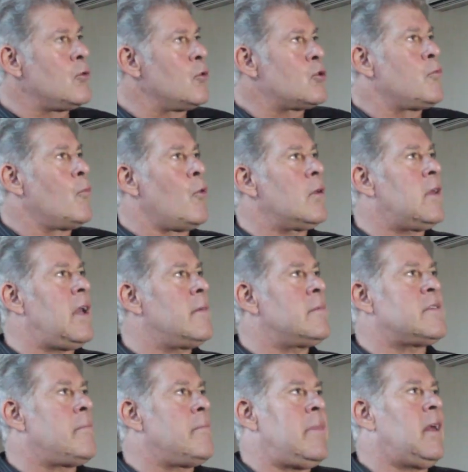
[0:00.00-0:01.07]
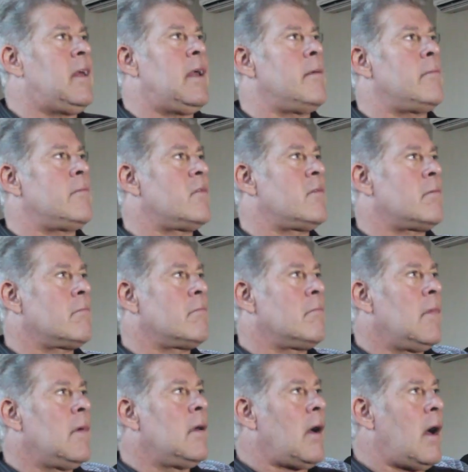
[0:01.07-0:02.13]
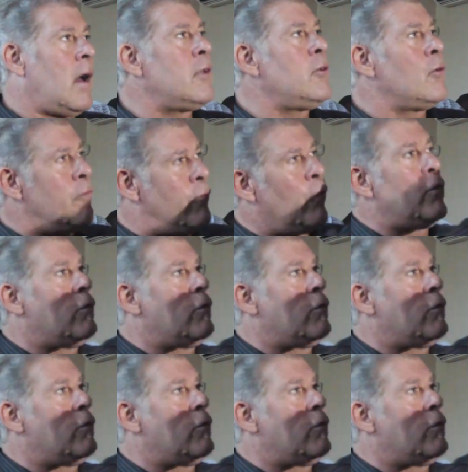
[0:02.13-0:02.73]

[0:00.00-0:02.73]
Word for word: no small games and big games. I know for